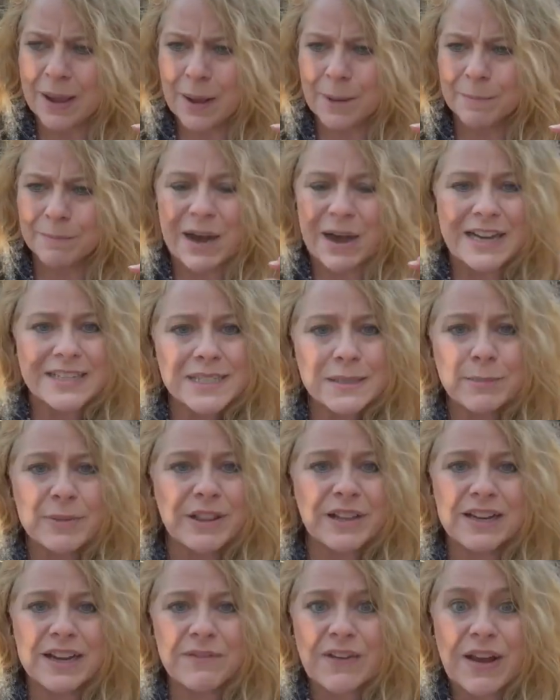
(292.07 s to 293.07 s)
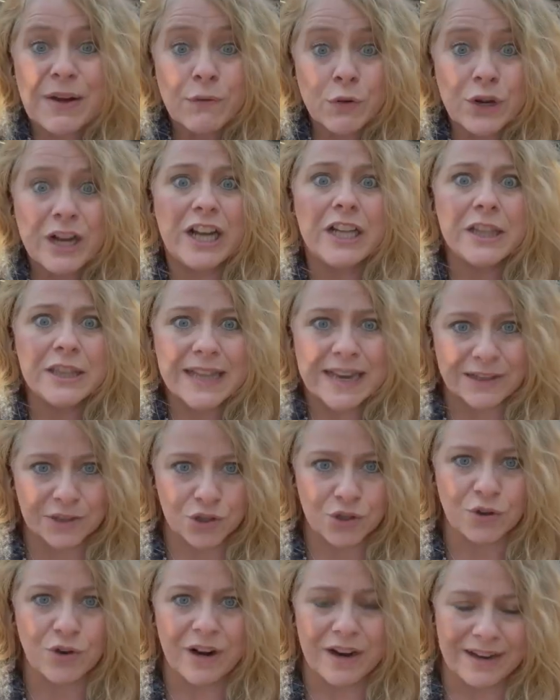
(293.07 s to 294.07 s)
possibility of every
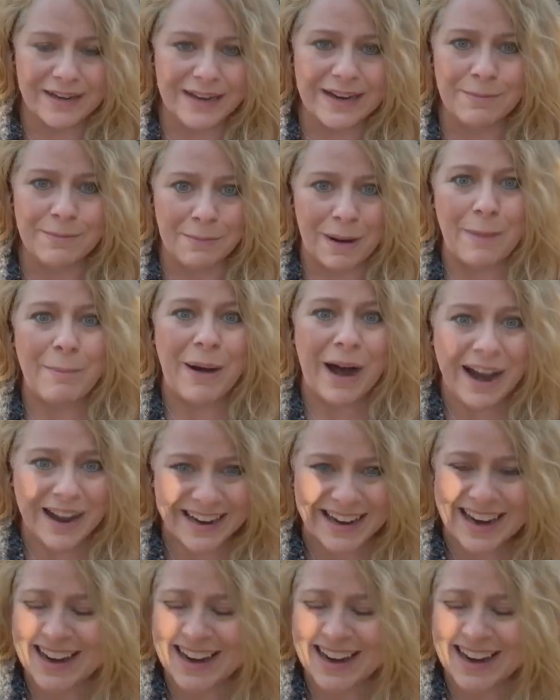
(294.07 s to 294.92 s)
electron in my body.